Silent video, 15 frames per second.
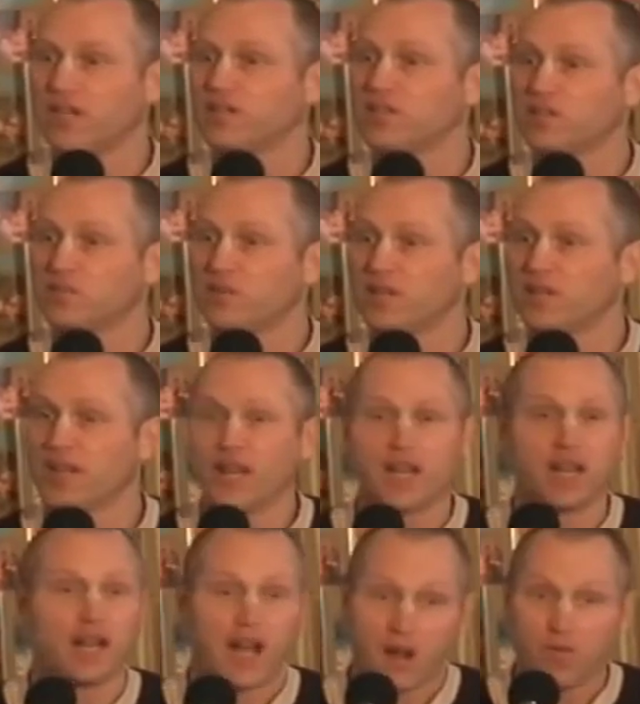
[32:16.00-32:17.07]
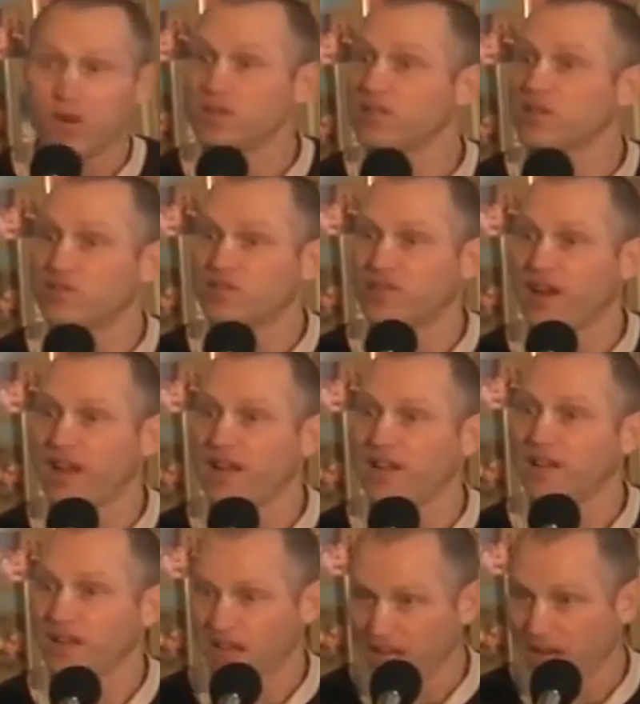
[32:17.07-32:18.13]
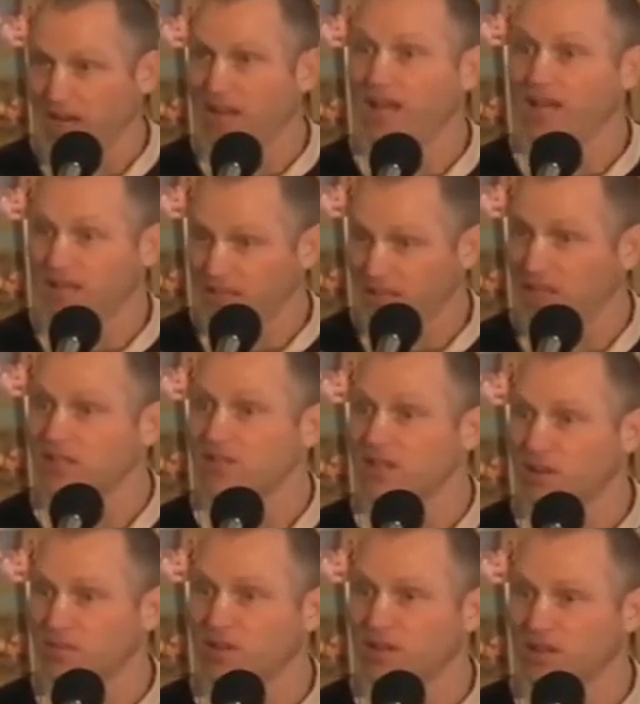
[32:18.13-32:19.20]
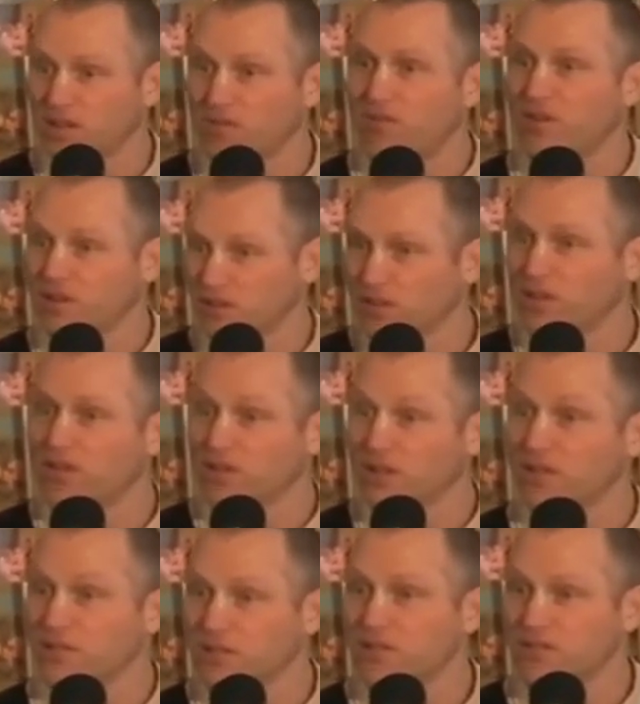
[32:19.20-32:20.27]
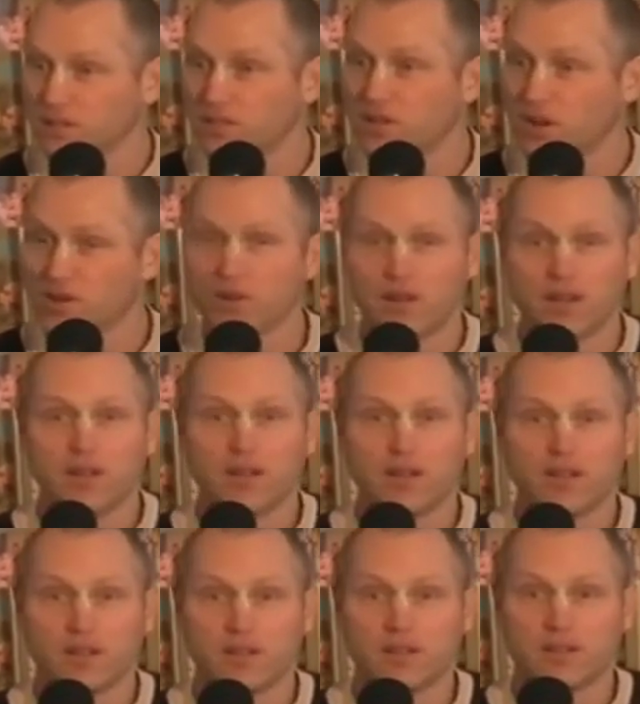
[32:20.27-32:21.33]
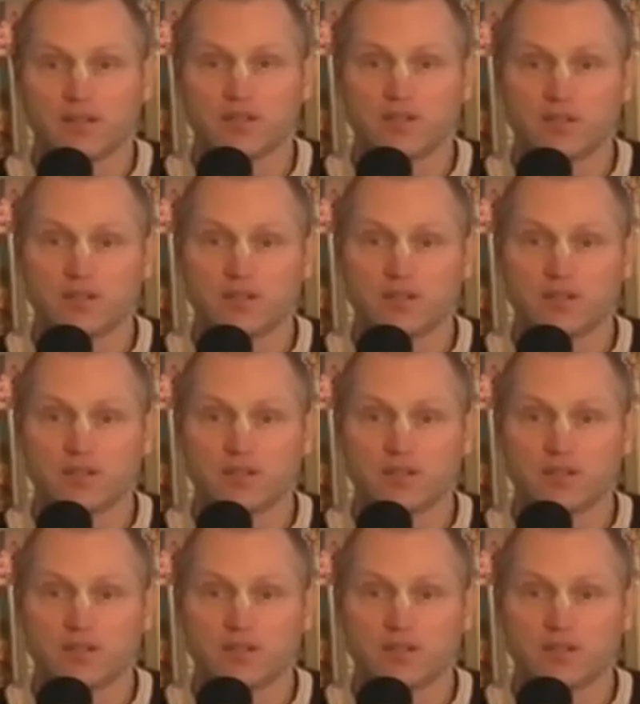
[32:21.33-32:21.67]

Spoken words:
instrument, and I wasn't afraid, and he did something, and he felt encouraged. So, this is